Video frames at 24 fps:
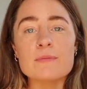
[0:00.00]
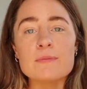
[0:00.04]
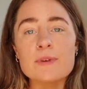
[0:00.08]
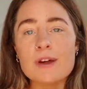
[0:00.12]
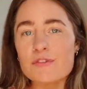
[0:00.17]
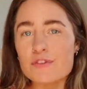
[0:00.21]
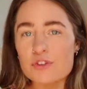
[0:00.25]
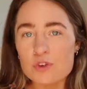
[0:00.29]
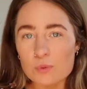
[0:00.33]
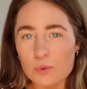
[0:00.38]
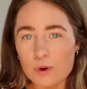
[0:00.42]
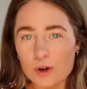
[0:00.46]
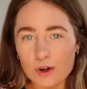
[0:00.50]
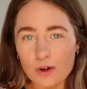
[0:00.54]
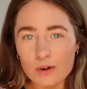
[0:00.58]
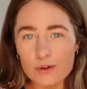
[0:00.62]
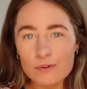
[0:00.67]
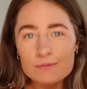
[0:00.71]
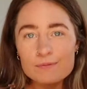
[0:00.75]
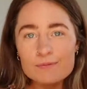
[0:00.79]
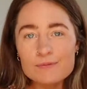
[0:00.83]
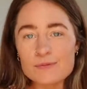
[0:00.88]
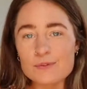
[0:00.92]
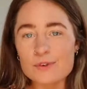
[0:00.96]
if you
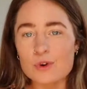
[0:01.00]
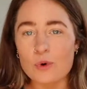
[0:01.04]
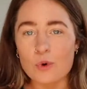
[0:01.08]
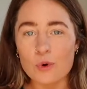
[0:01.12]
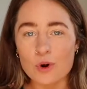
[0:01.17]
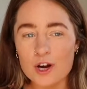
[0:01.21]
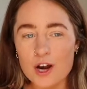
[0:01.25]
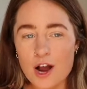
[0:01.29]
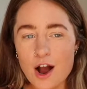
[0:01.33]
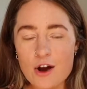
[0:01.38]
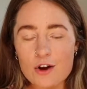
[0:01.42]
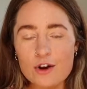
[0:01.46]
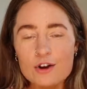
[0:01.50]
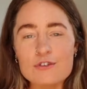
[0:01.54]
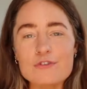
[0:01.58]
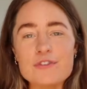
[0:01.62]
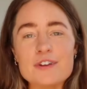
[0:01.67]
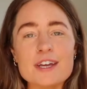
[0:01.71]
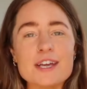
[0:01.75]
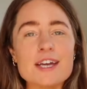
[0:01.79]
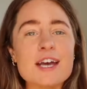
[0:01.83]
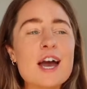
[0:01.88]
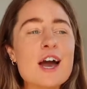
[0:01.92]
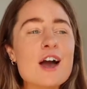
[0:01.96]
will
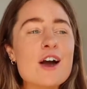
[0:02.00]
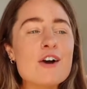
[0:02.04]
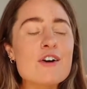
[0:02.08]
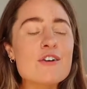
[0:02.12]
choreography